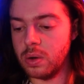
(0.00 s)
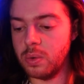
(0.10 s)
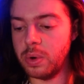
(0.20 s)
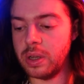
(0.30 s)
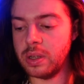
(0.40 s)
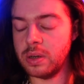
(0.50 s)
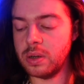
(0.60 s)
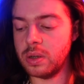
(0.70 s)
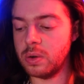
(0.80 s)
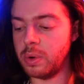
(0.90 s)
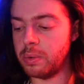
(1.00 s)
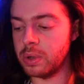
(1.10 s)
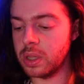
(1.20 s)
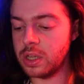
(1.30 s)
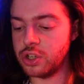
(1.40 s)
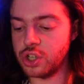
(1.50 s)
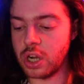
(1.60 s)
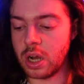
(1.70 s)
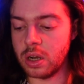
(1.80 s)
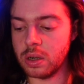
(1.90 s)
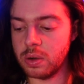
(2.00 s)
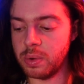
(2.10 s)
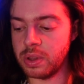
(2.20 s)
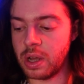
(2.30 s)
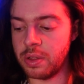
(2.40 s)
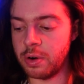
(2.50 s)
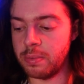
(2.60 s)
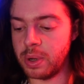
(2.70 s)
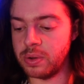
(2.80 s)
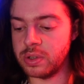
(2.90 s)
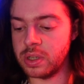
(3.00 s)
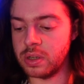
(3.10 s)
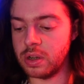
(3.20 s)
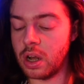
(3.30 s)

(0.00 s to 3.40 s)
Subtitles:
When we release shock with other emotions,